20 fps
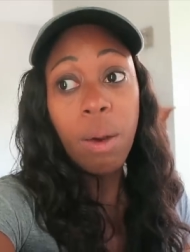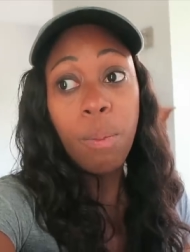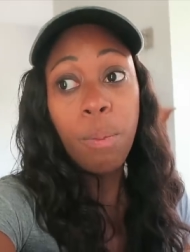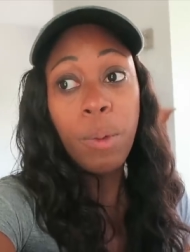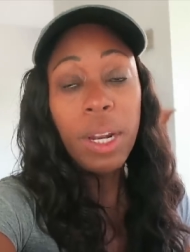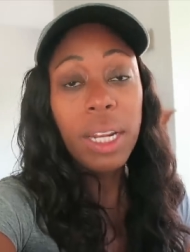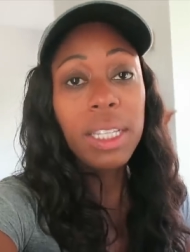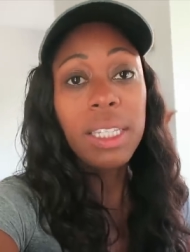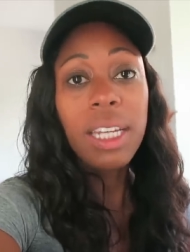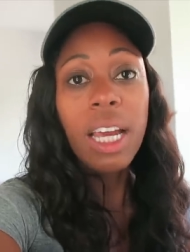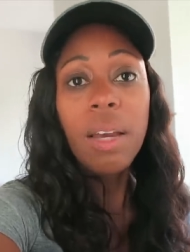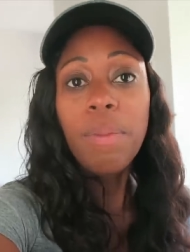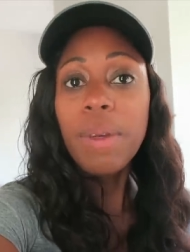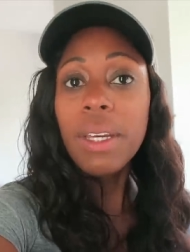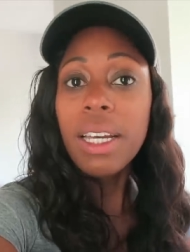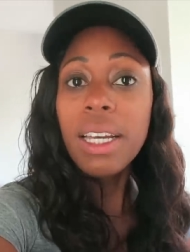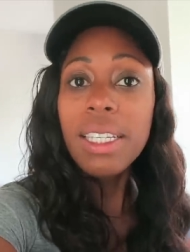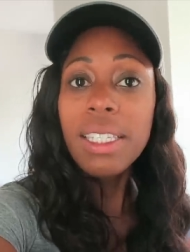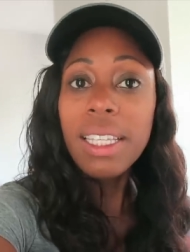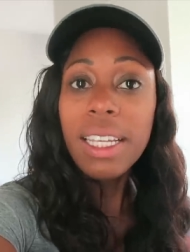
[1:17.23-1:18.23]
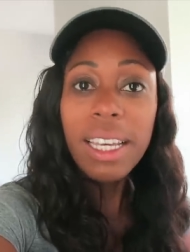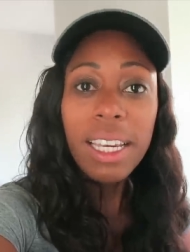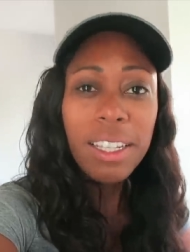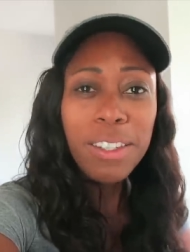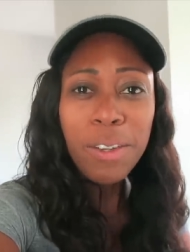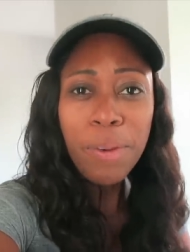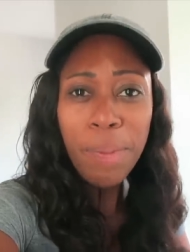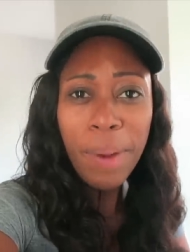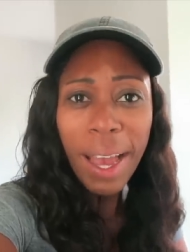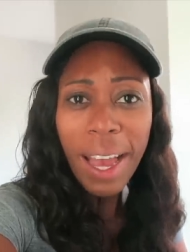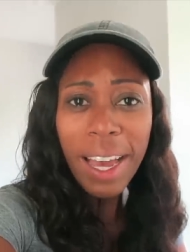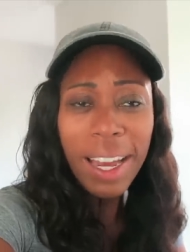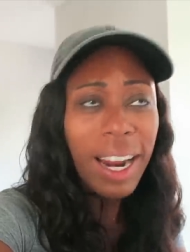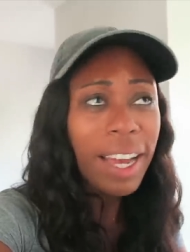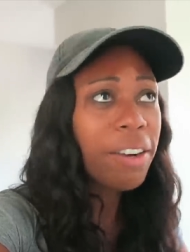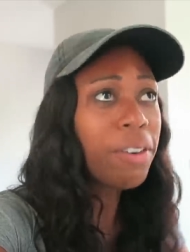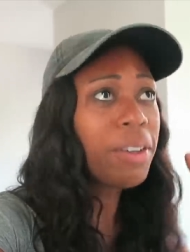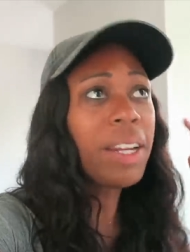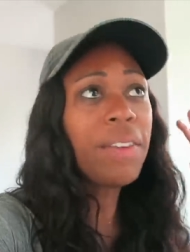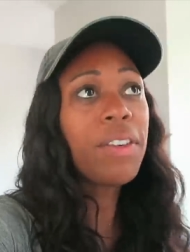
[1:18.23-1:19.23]
But it's not because the kids are bad.
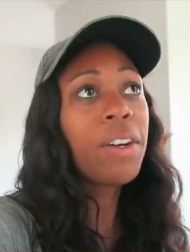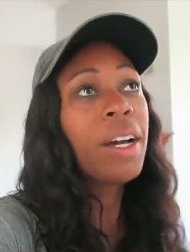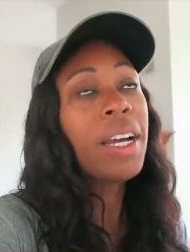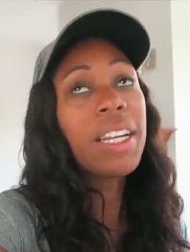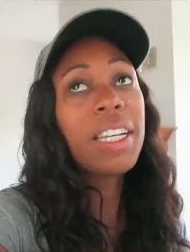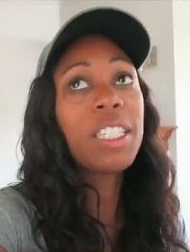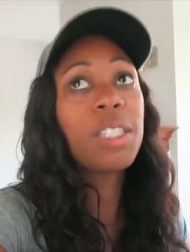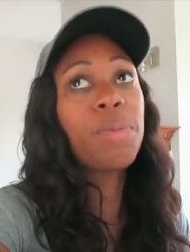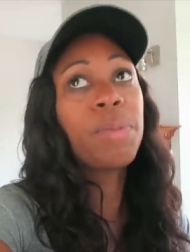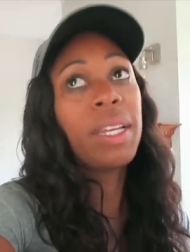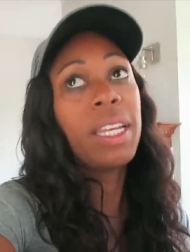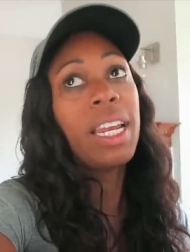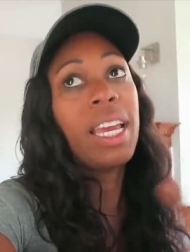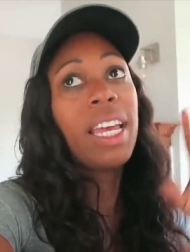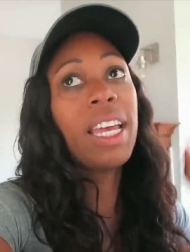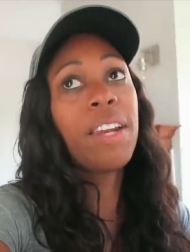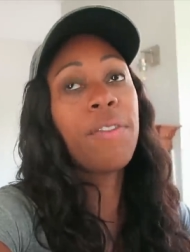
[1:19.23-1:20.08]
I don't even know how to explain it.